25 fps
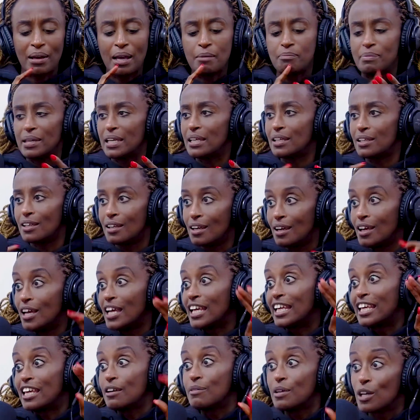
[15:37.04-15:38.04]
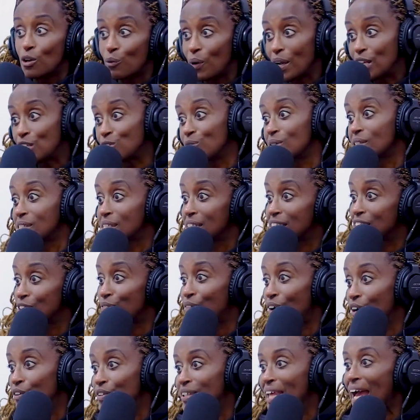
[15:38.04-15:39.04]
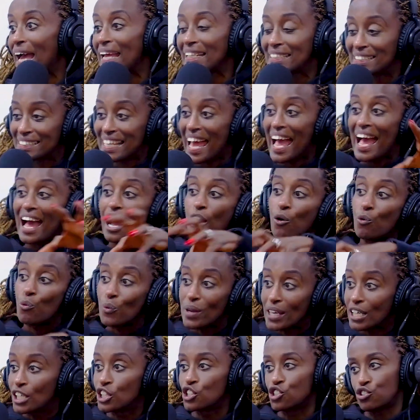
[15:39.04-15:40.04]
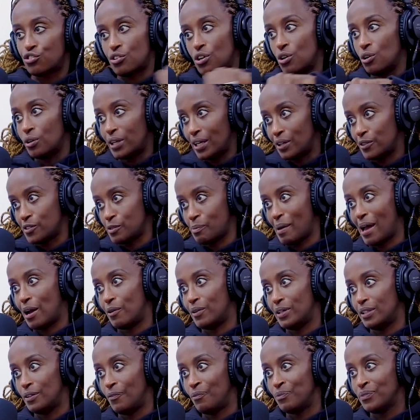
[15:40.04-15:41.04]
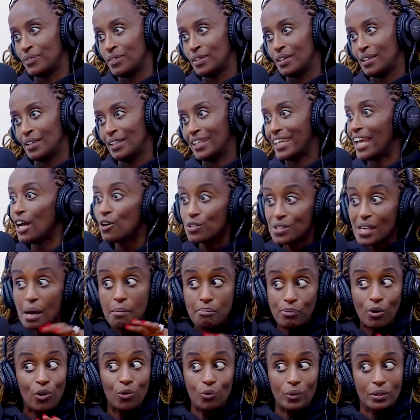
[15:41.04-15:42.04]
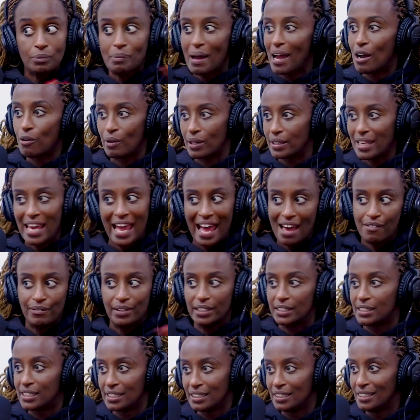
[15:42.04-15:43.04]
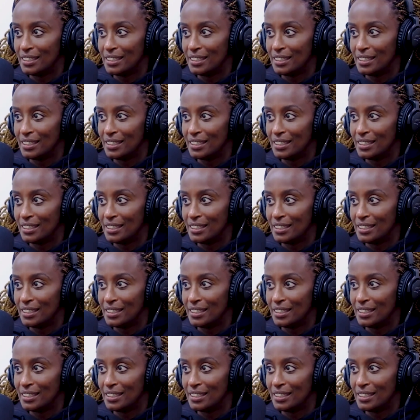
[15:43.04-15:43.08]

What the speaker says: By being given away to a 65. That's how we control girls' power. Girls are born with power. They have it.